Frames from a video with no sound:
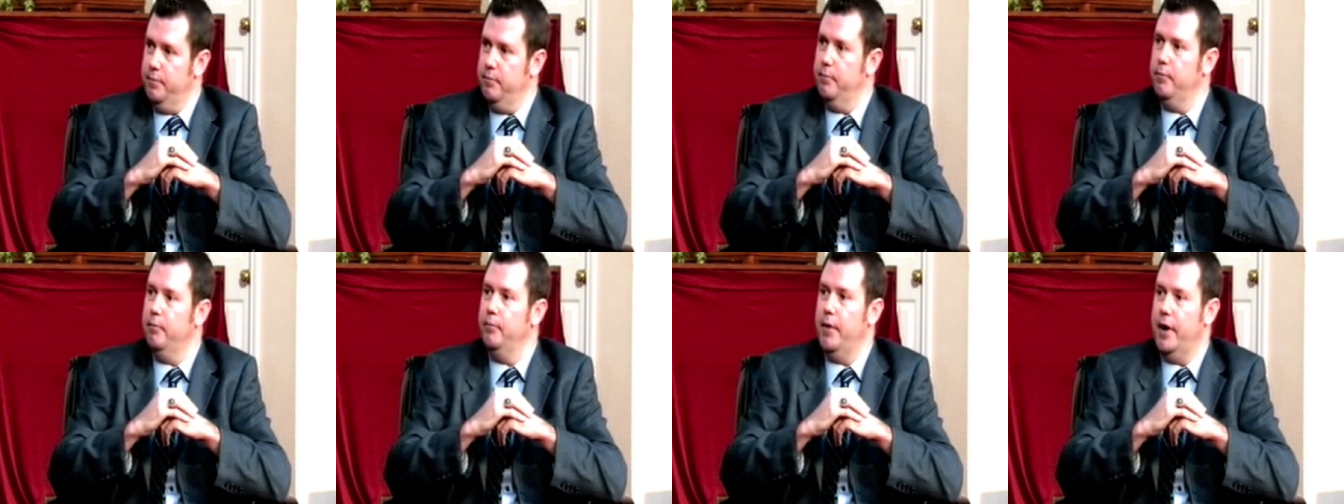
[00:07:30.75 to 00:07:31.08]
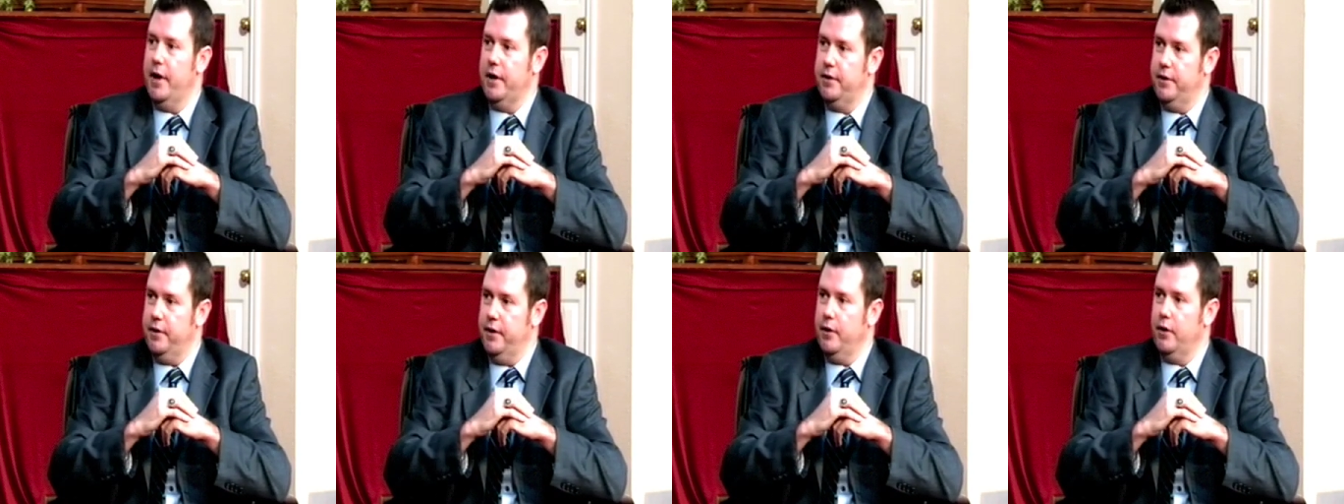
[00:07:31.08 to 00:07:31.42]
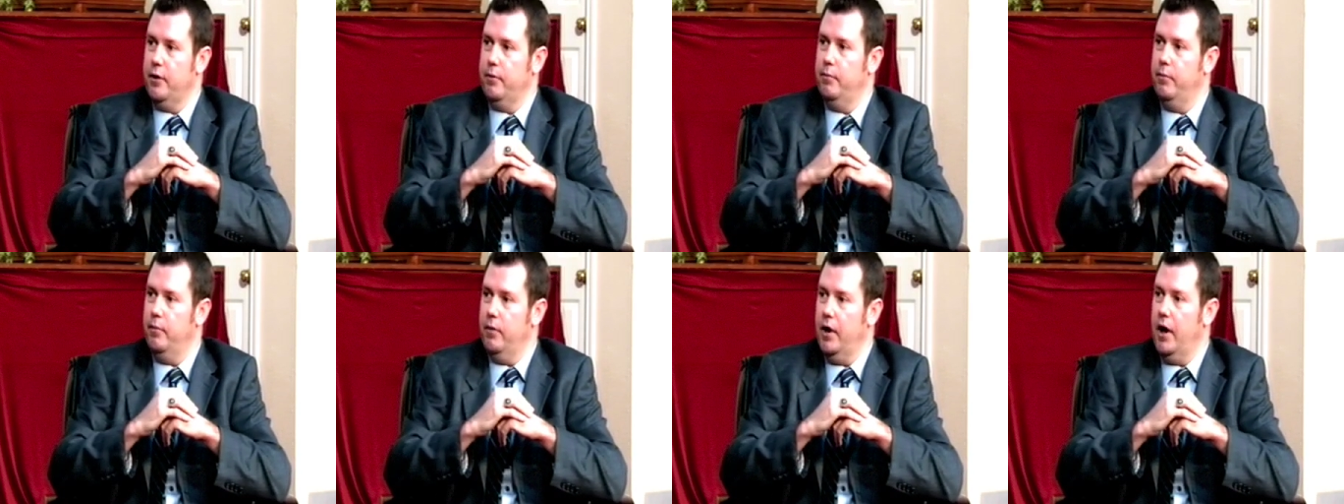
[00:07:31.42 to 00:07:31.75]
make their
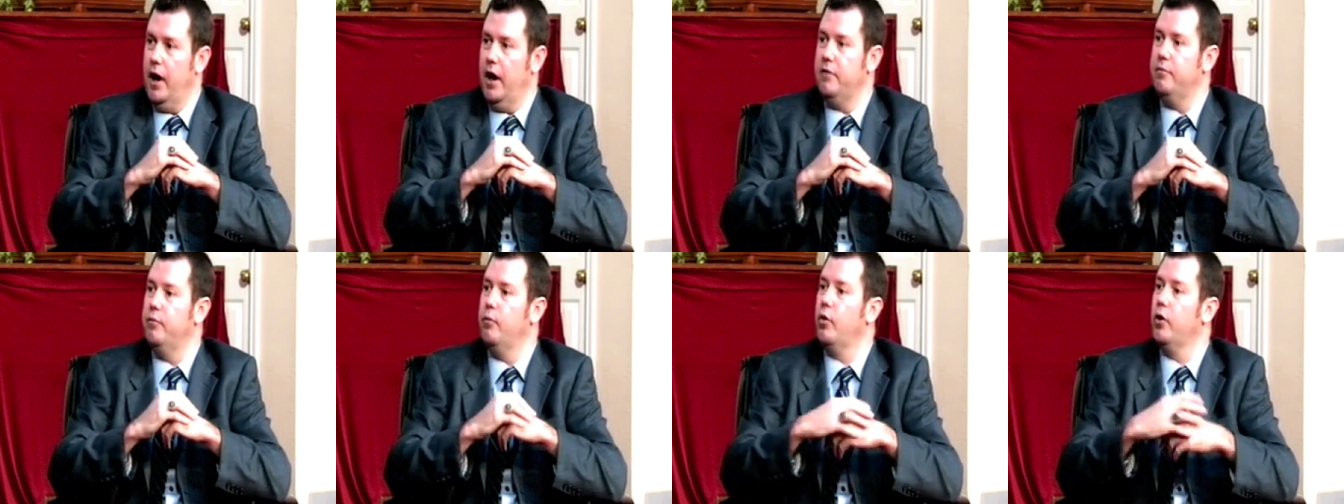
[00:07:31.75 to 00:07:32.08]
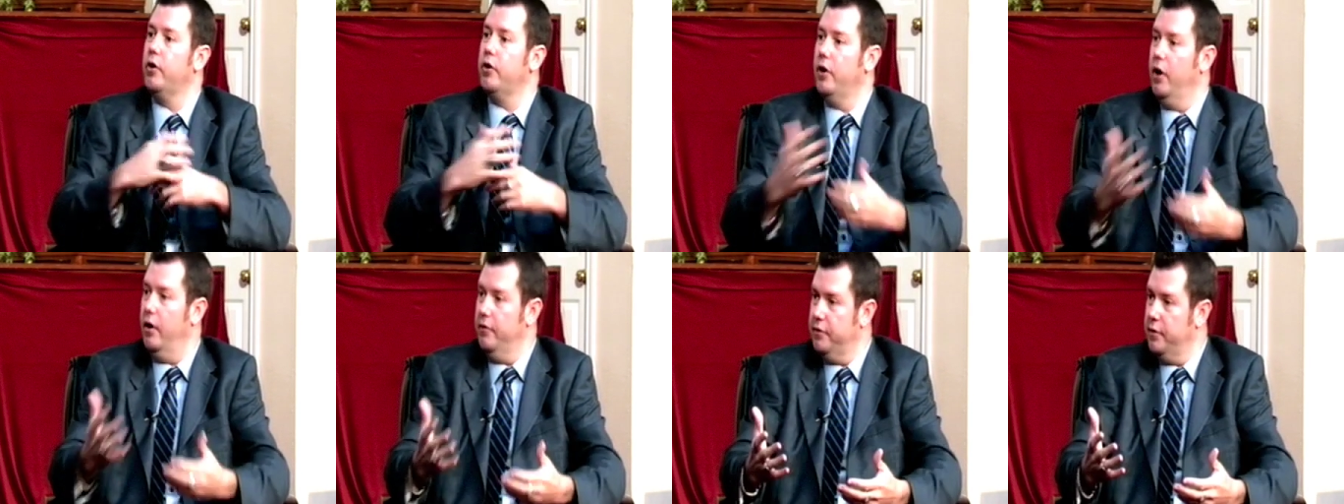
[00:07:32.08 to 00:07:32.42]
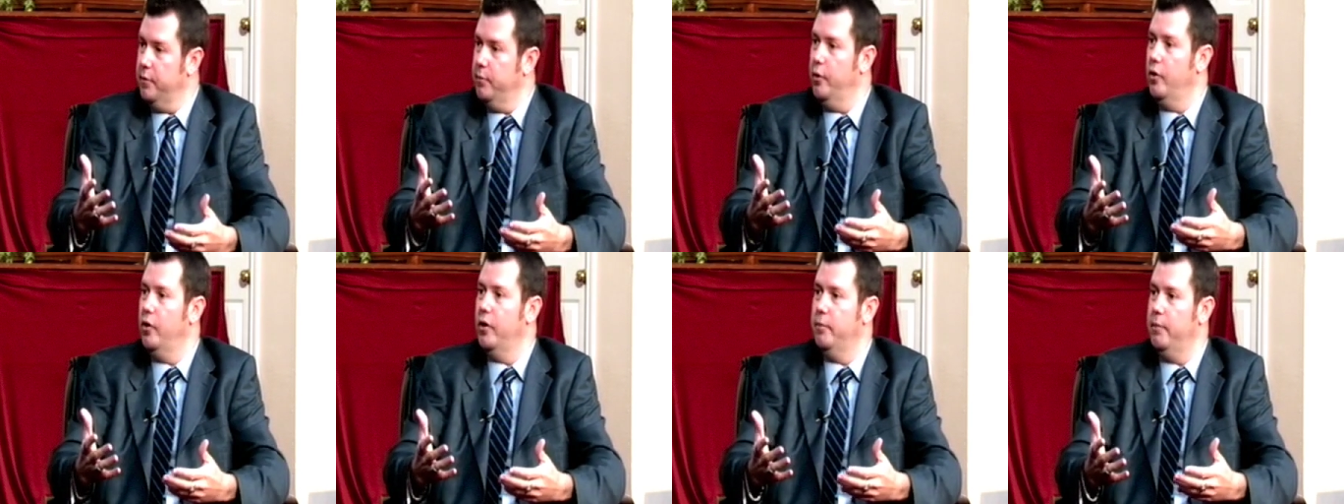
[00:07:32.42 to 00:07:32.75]
life more
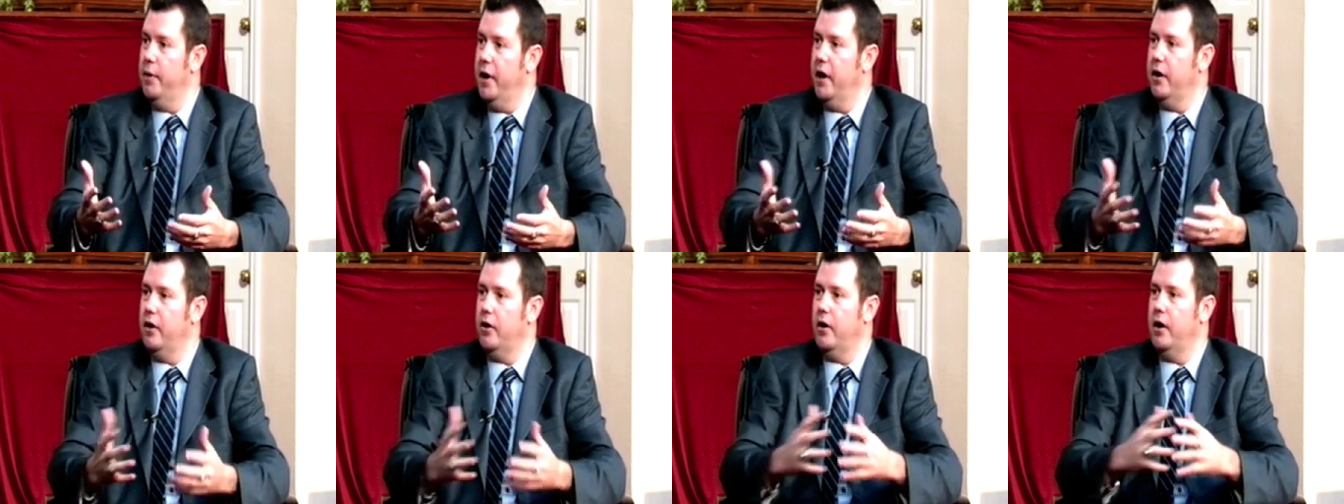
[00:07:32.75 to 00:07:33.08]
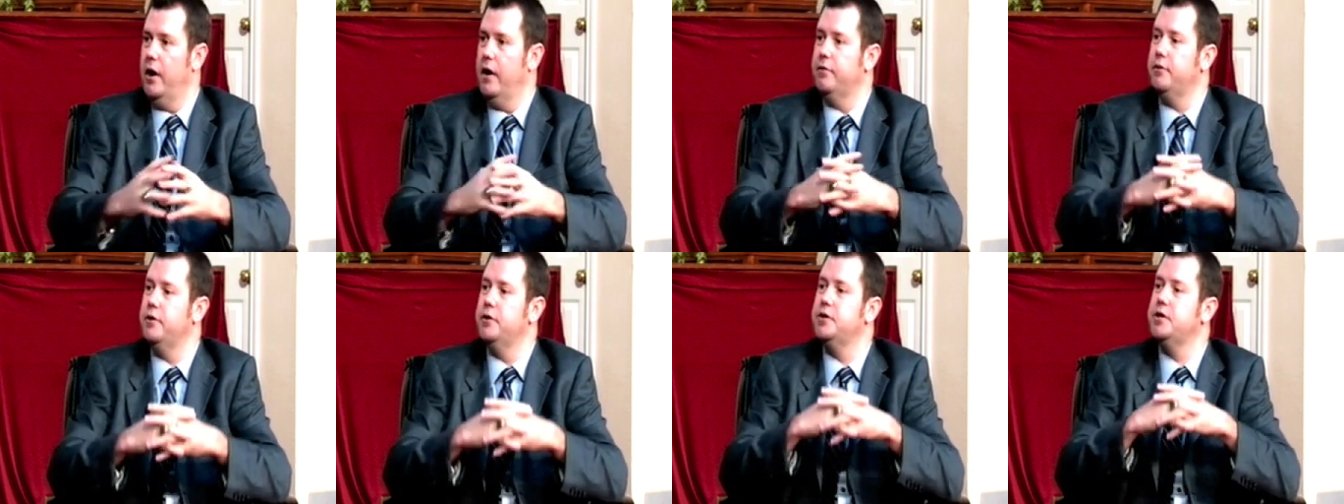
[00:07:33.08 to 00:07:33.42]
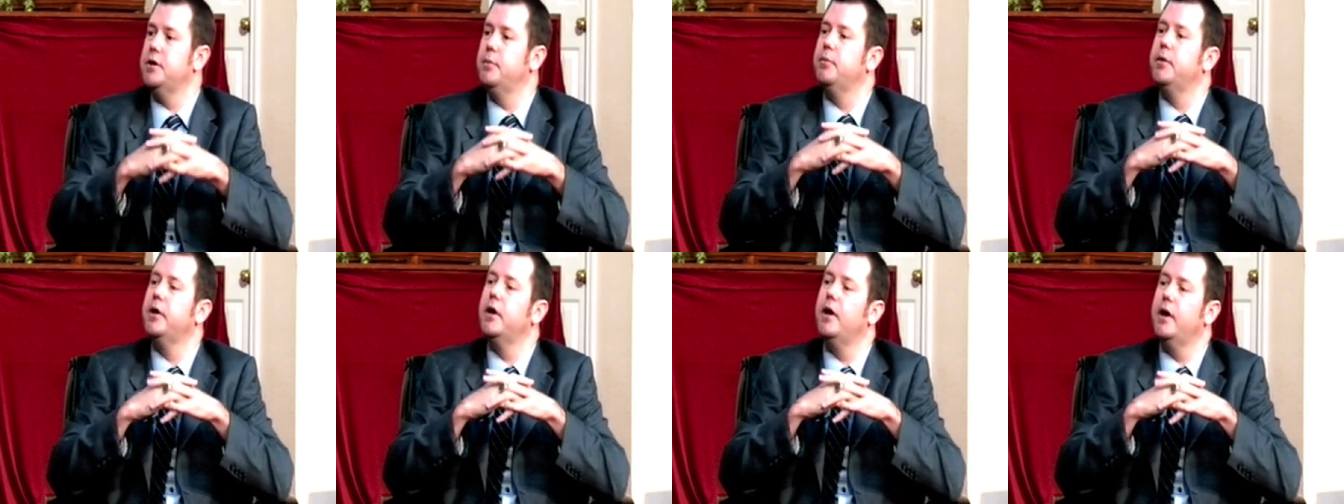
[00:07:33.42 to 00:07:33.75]
comfortable and better after
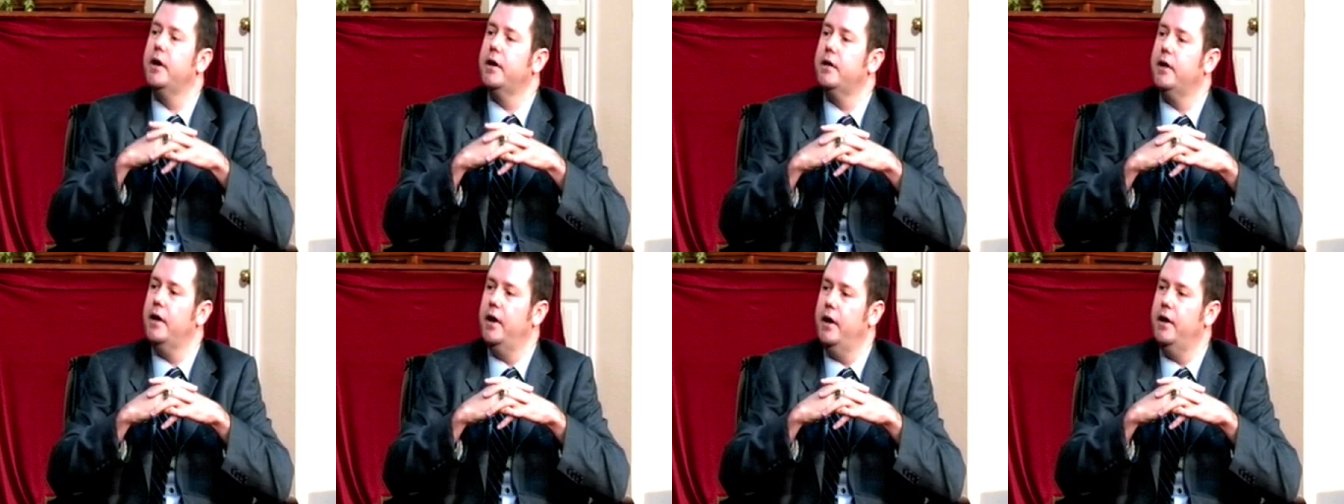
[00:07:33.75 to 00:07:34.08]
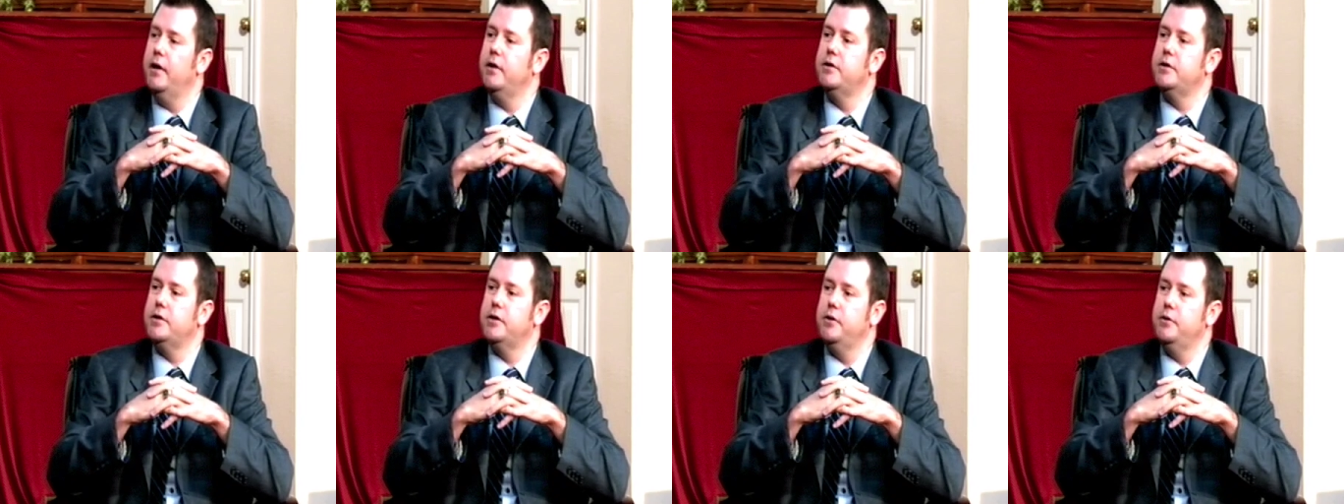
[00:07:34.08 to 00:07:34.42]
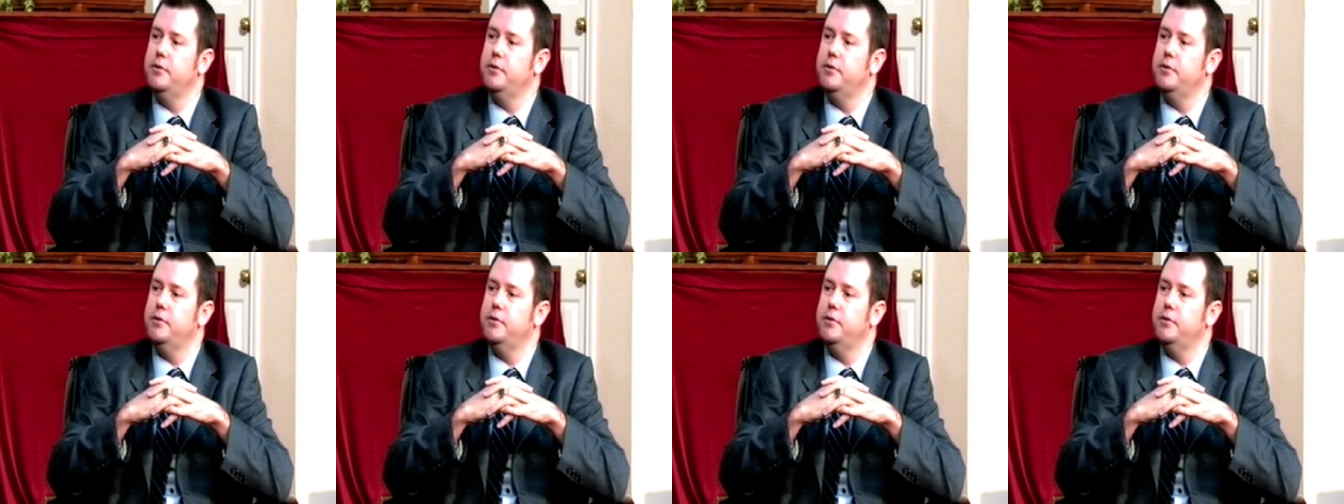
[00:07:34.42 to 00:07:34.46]
something like that. So